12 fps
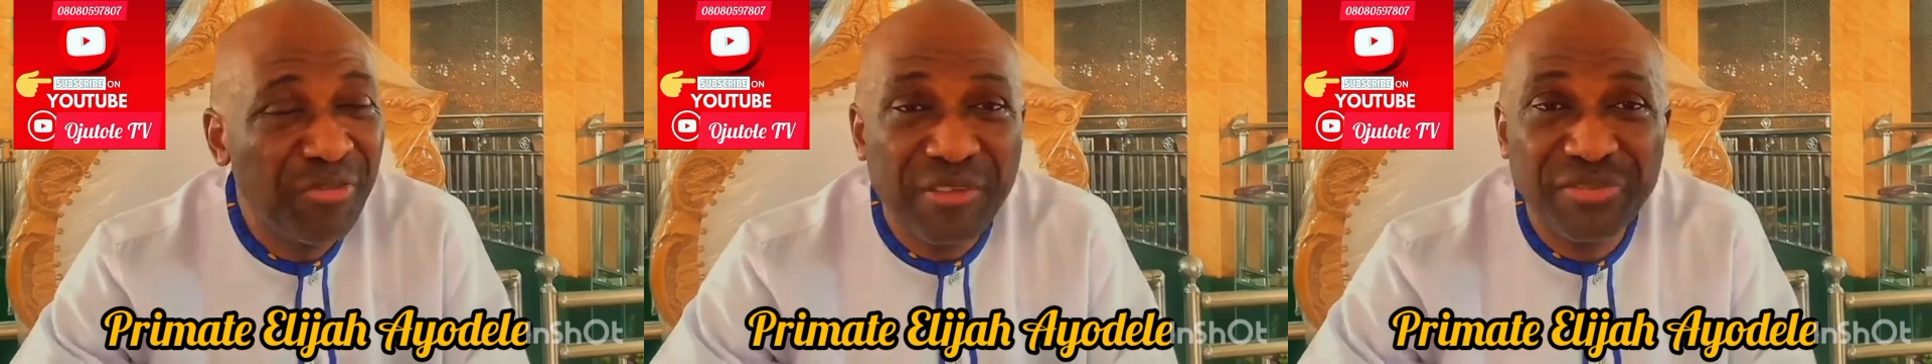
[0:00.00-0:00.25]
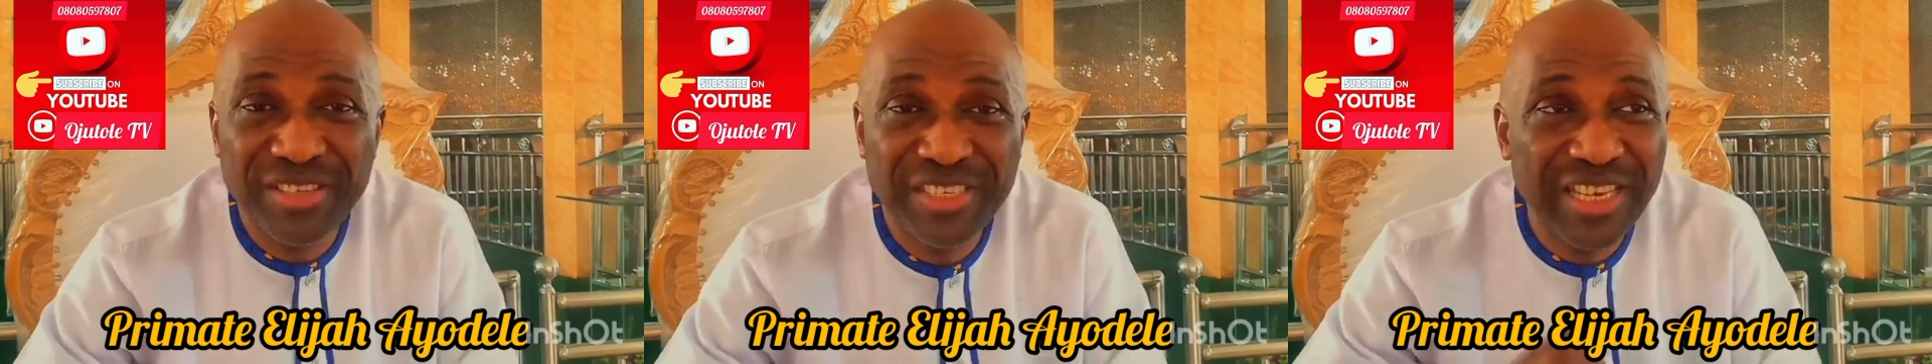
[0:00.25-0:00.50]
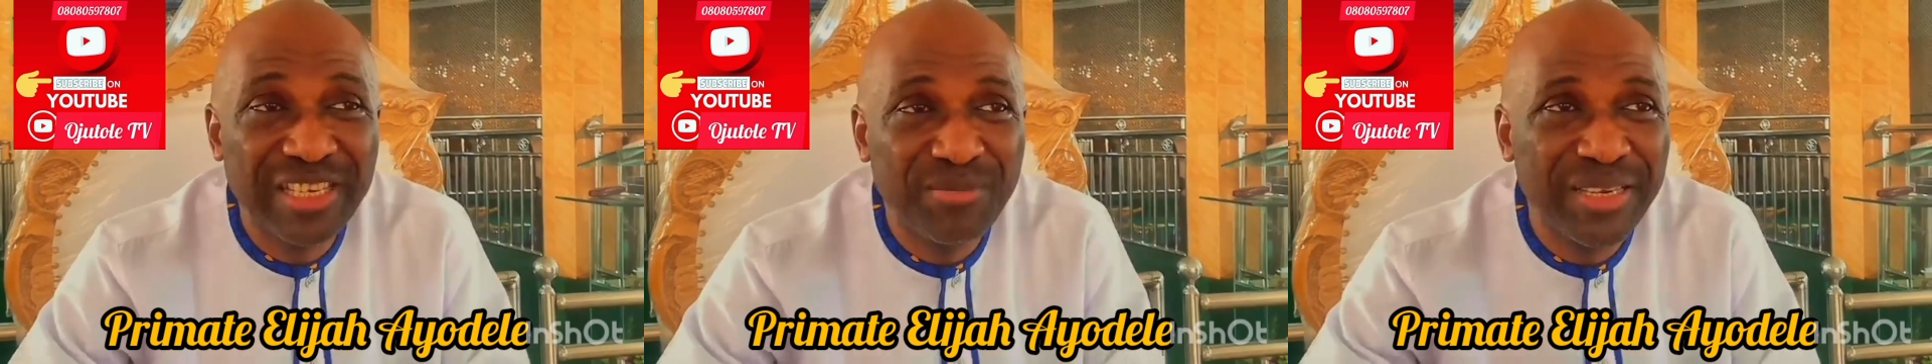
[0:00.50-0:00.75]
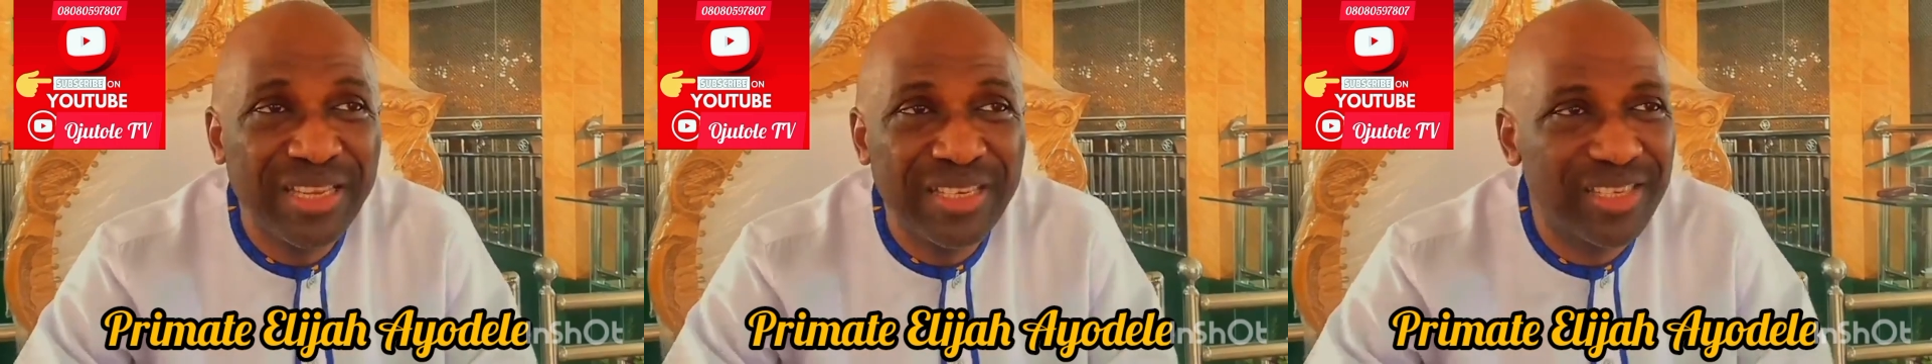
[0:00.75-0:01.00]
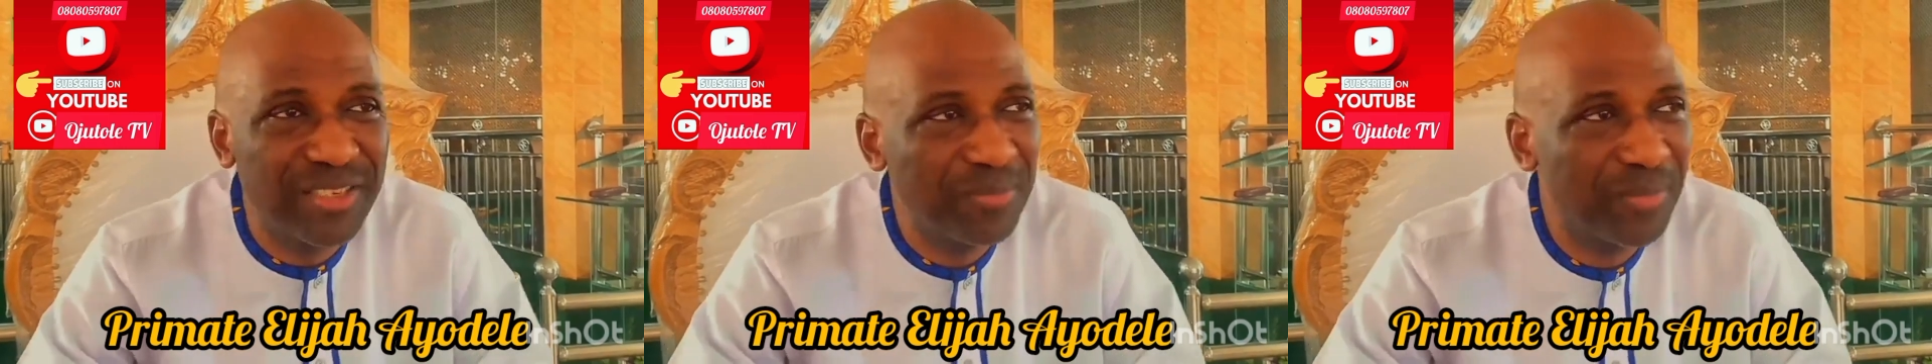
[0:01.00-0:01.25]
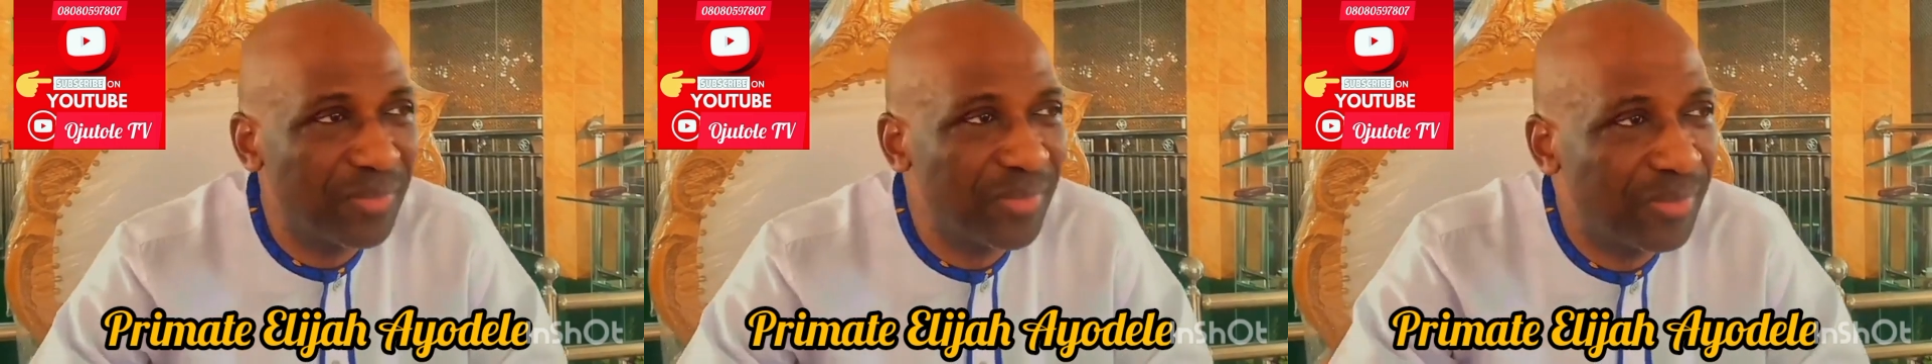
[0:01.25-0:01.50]
65-68 minutes,
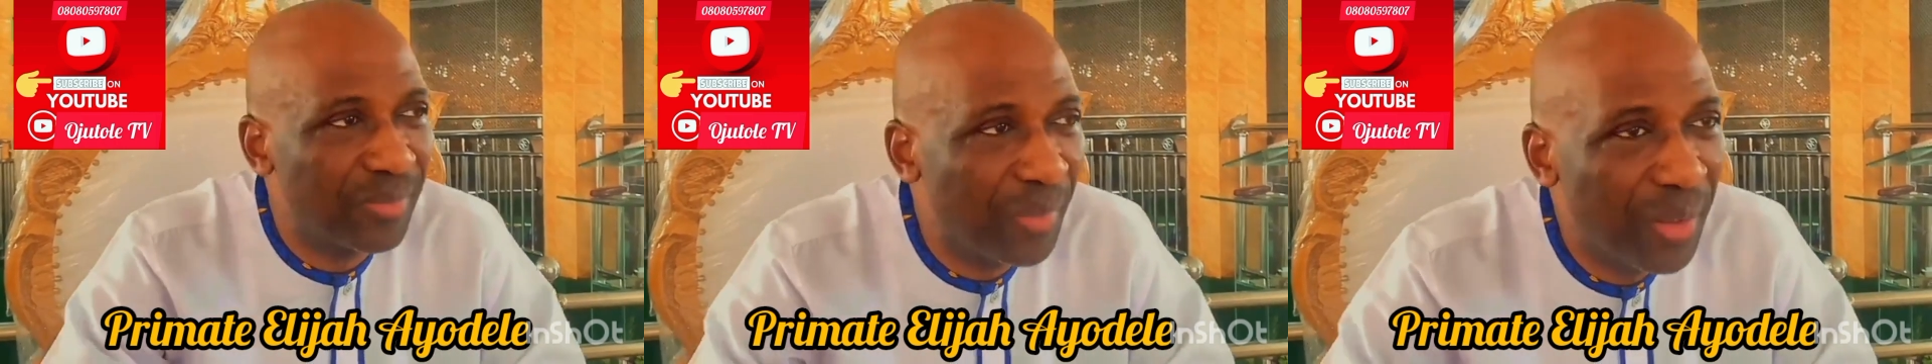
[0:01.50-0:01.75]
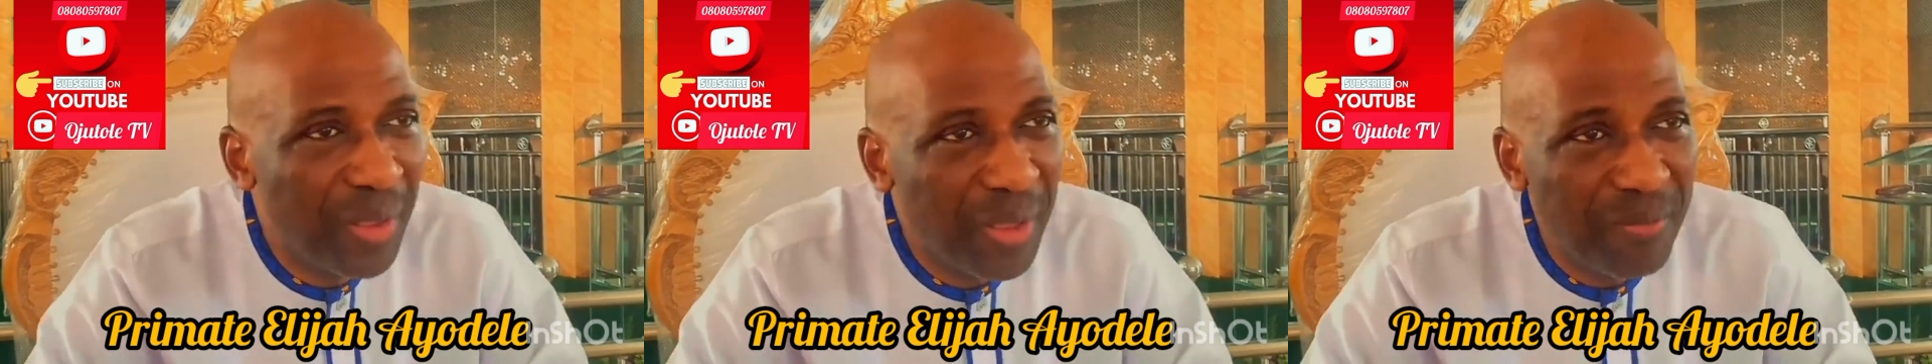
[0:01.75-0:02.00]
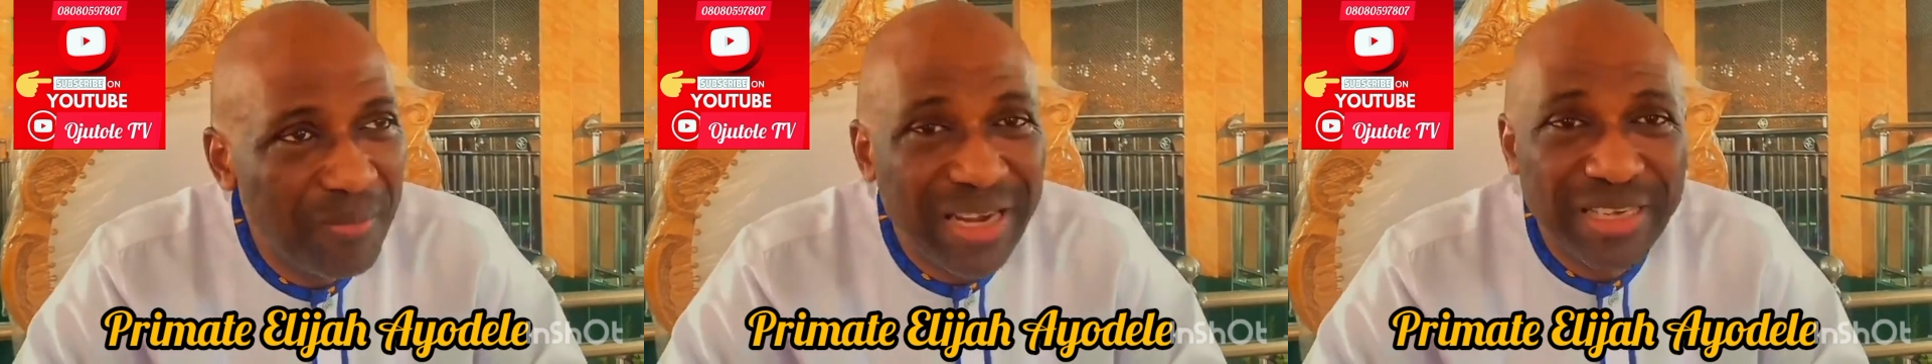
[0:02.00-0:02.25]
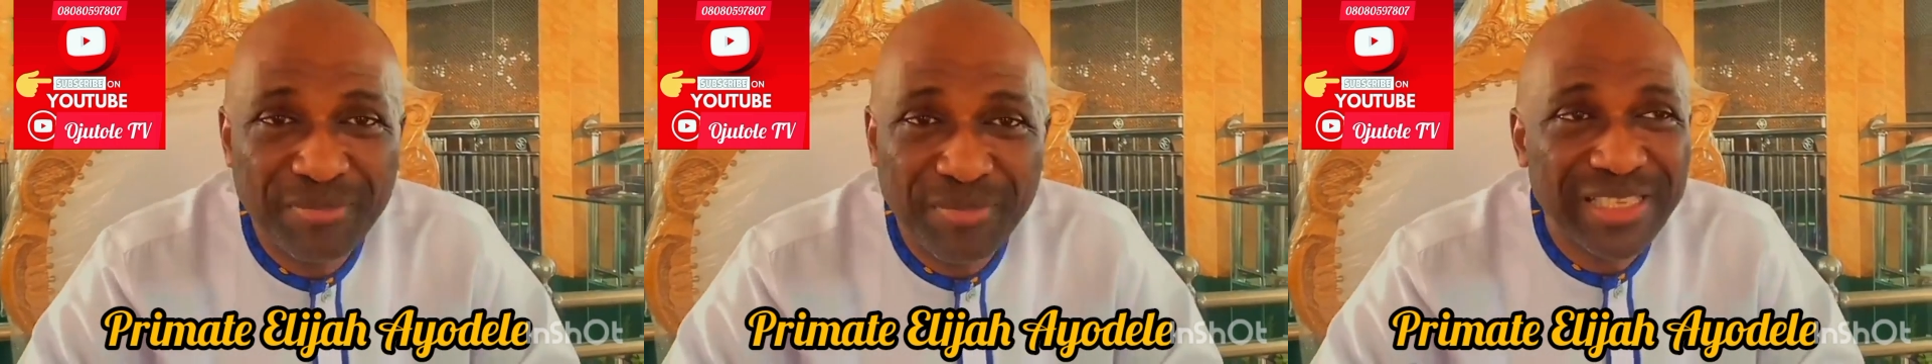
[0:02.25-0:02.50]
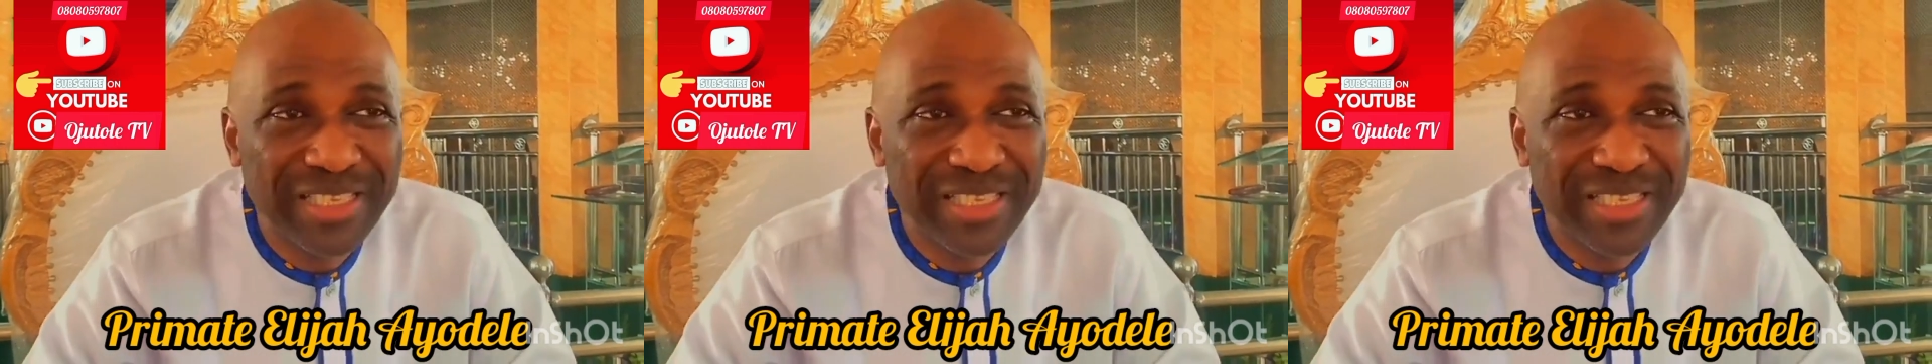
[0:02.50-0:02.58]
Man